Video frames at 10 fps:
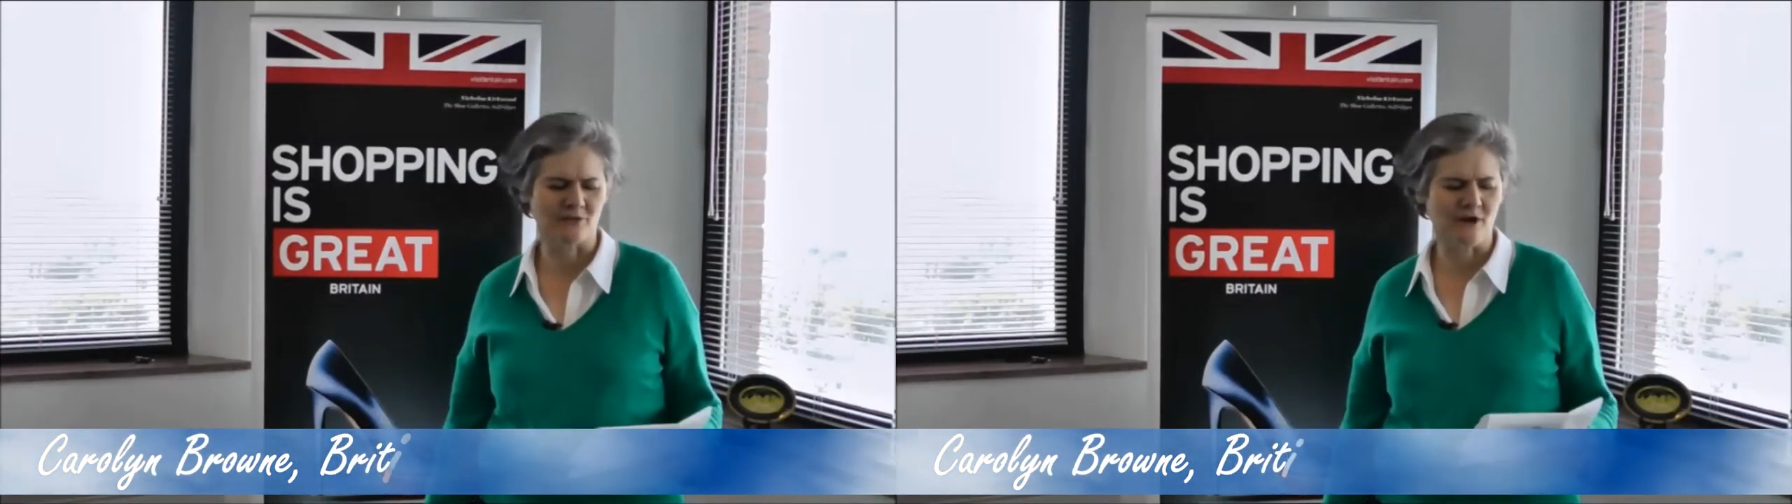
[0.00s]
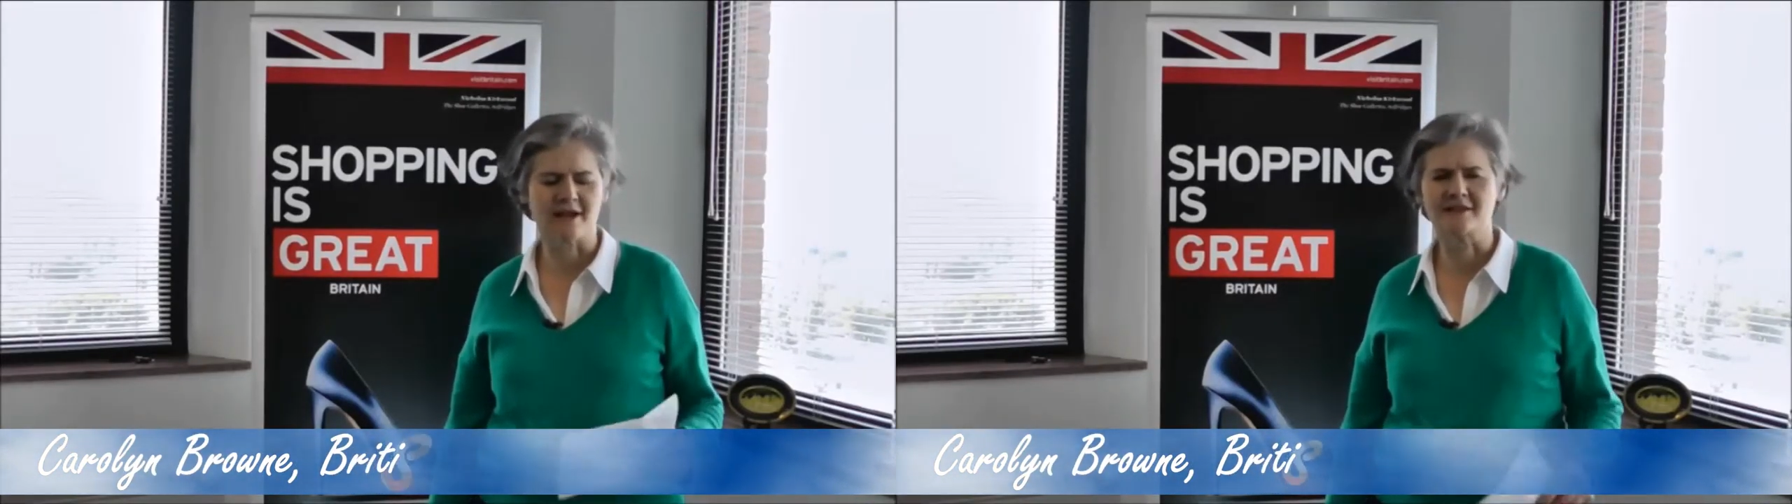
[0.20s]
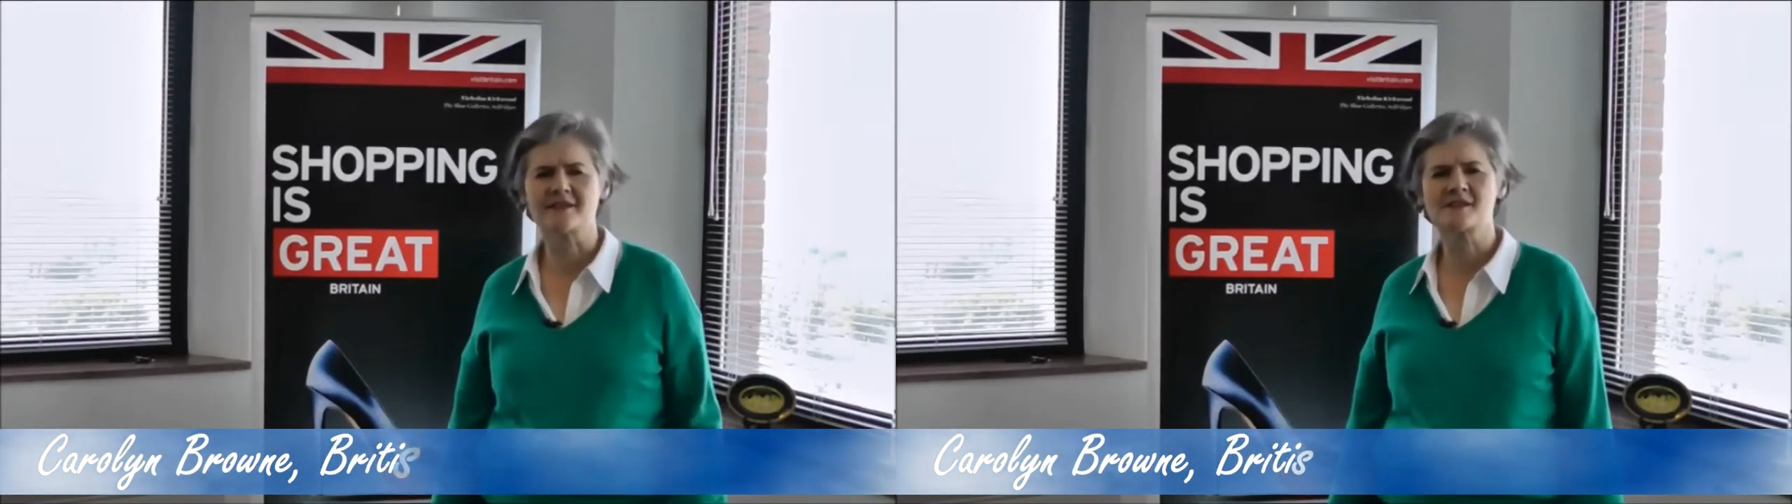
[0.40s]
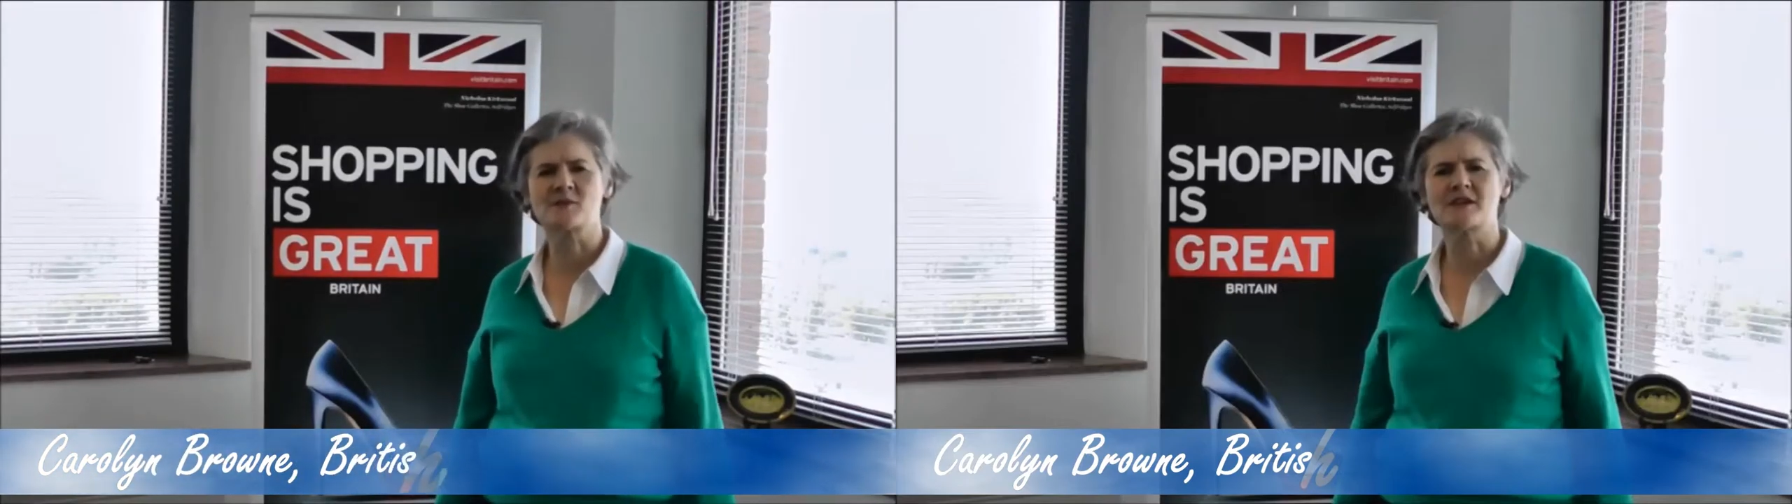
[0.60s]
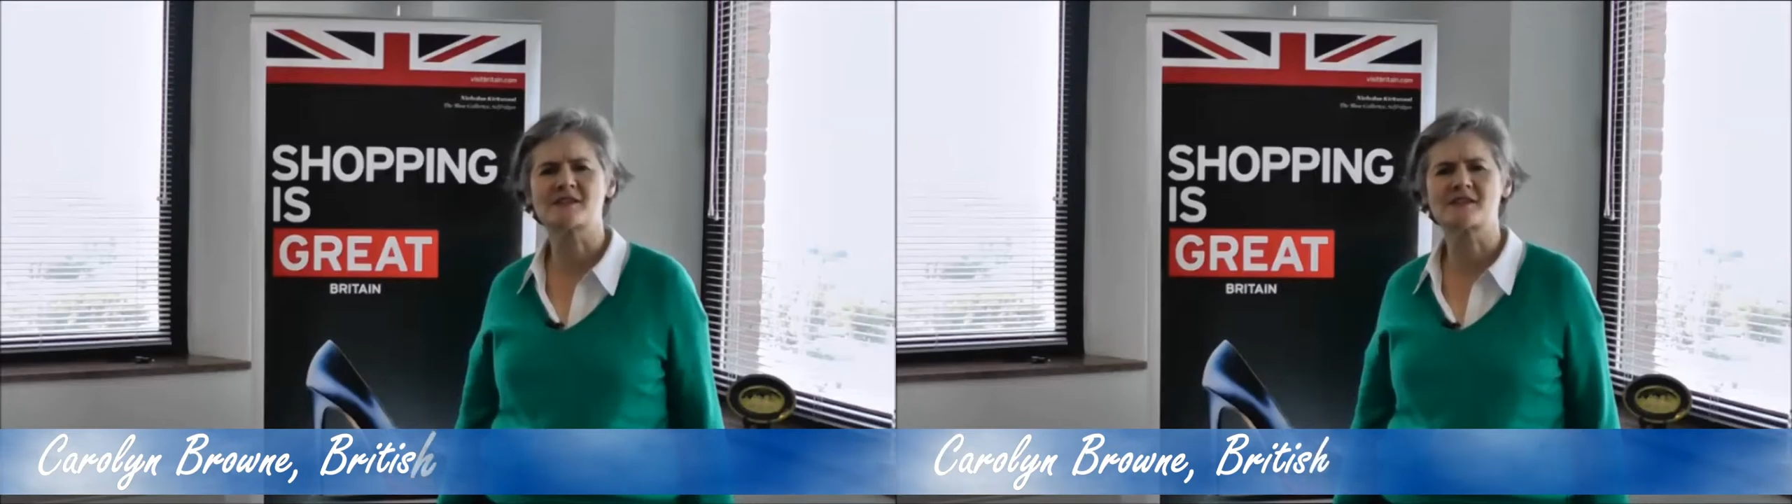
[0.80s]
Right, this
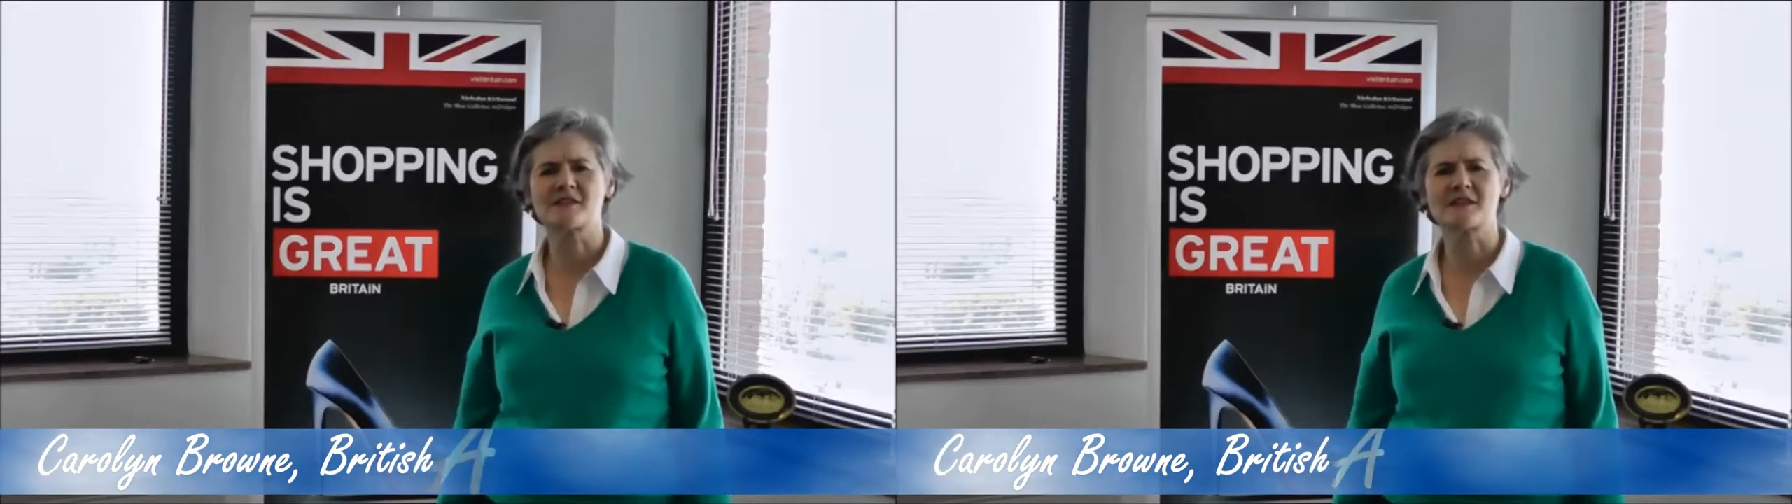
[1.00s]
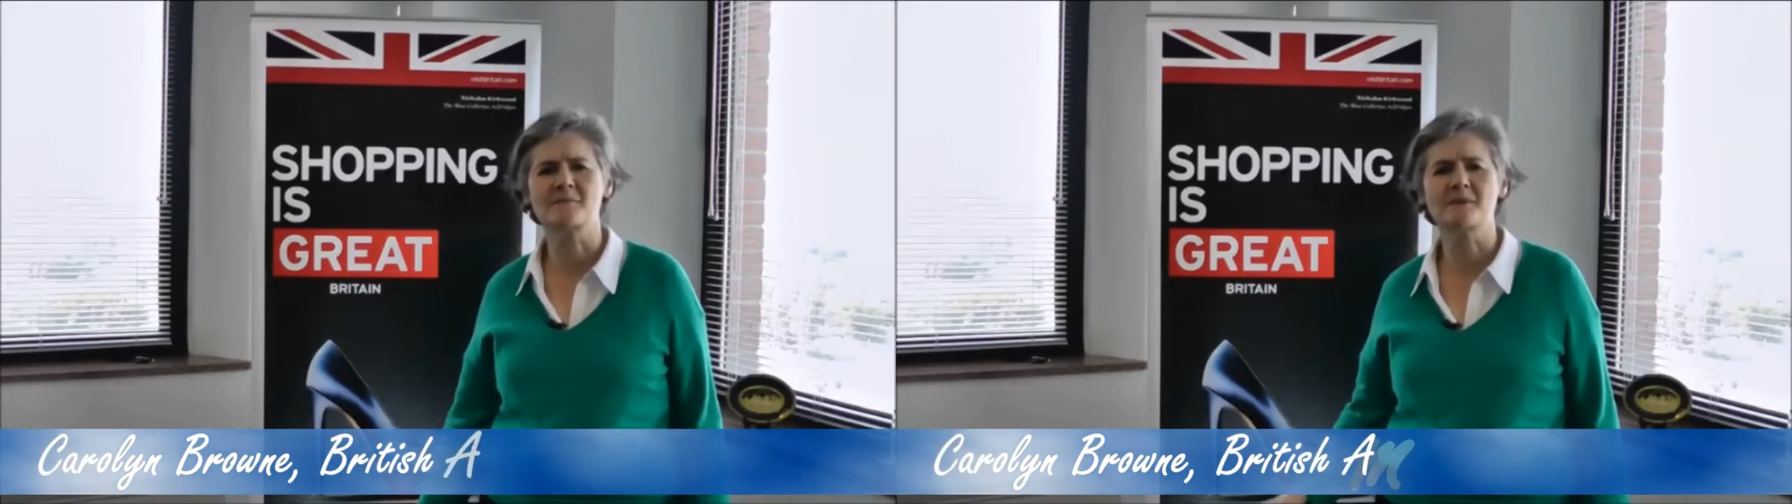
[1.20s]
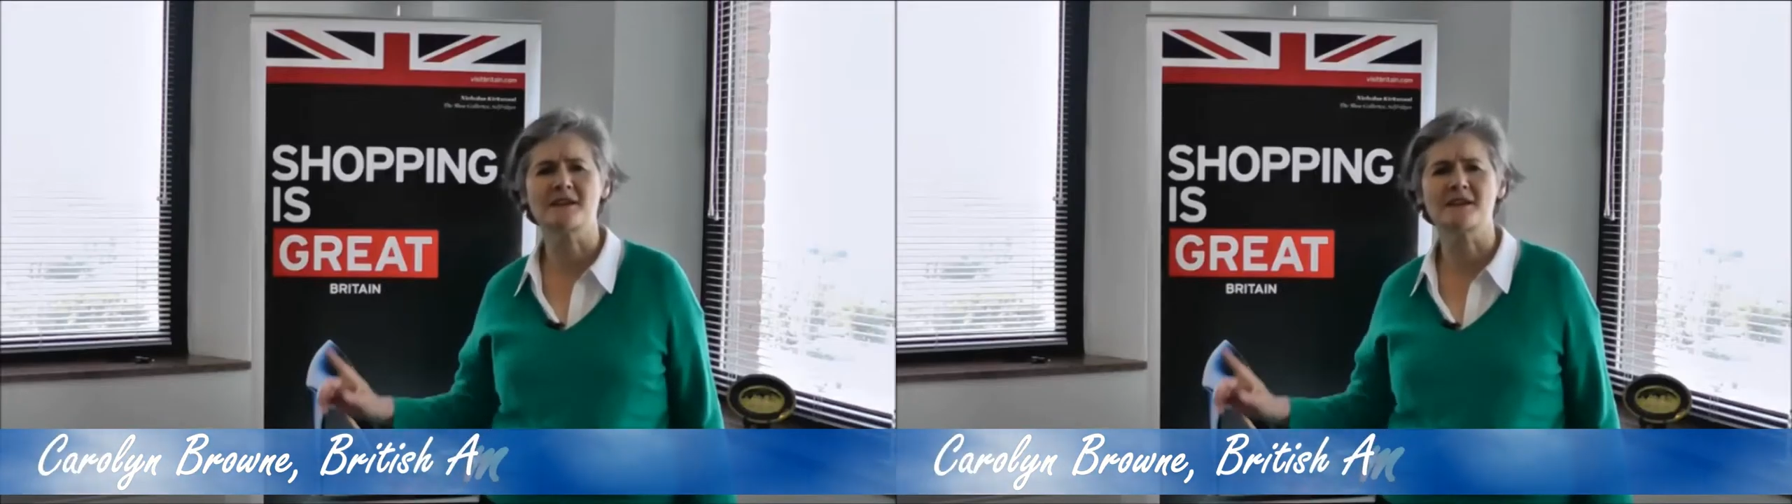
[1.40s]
week's theme